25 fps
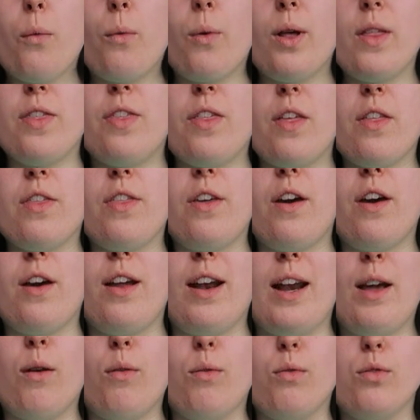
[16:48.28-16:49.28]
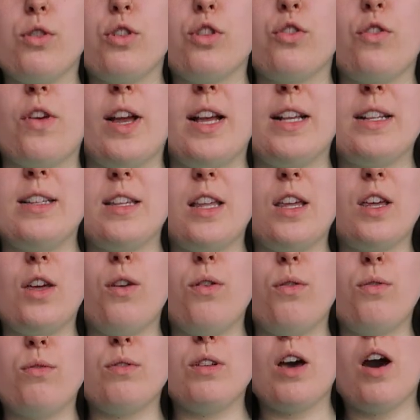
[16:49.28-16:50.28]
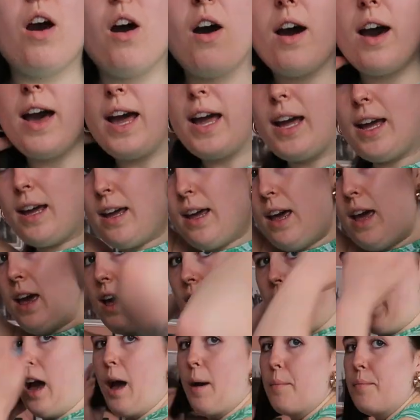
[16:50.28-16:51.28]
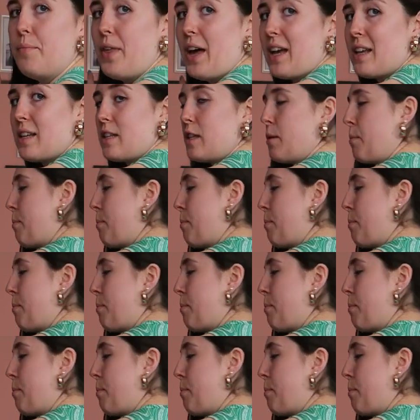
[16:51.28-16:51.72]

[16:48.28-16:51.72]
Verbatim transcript: with the little strings that you tie um, that's